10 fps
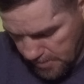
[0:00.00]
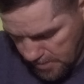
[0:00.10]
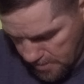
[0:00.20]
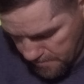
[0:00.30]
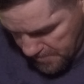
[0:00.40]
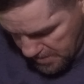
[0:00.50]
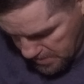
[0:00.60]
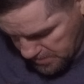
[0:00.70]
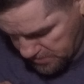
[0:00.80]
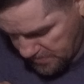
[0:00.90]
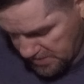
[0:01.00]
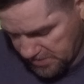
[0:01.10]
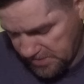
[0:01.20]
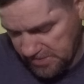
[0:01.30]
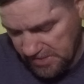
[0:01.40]
Oh man, it
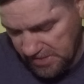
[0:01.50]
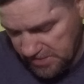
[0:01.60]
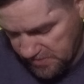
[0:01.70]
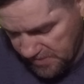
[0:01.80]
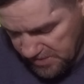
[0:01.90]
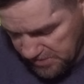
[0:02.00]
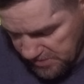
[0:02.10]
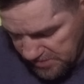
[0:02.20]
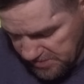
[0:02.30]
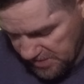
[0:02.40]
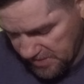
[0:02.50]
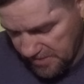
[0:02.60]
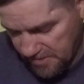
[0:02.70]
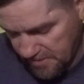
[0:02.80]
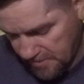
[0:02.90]
stretches and it stretches and
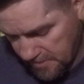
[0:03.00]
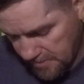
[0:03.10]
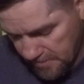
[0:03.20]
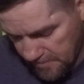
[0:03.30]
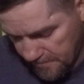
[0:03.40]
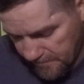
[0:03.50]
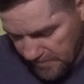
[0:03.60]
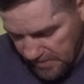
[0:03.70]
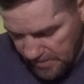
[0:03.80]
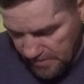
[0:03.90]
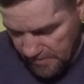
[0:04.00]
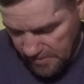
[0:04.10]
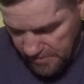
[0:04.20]
yeah, it